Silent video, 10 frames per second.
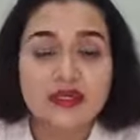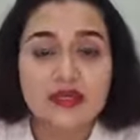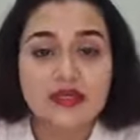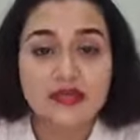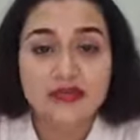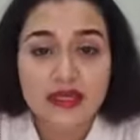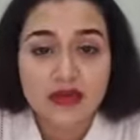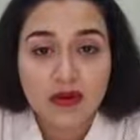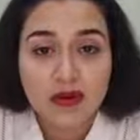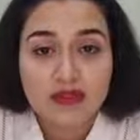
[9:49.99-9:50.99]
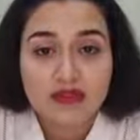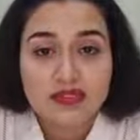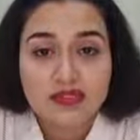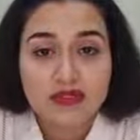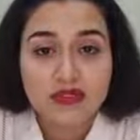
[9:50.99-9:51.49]
it may clog your
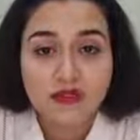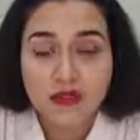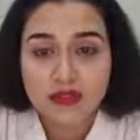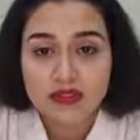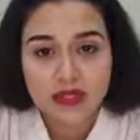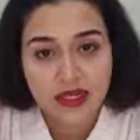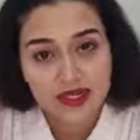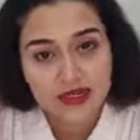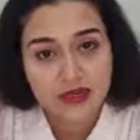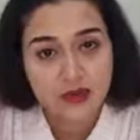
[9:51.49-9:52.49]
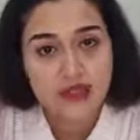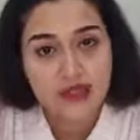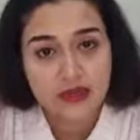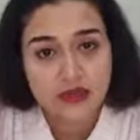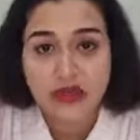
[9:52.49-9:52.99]
skin pores and it could lead
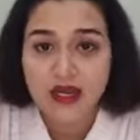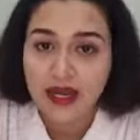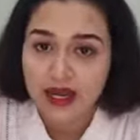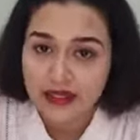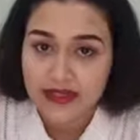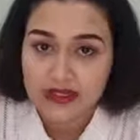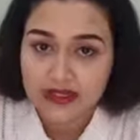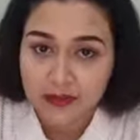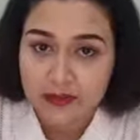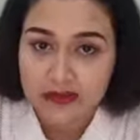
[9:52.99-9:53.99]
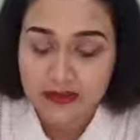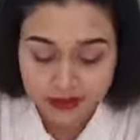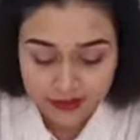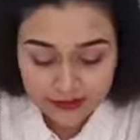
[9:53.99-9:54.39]
to acne eruptions.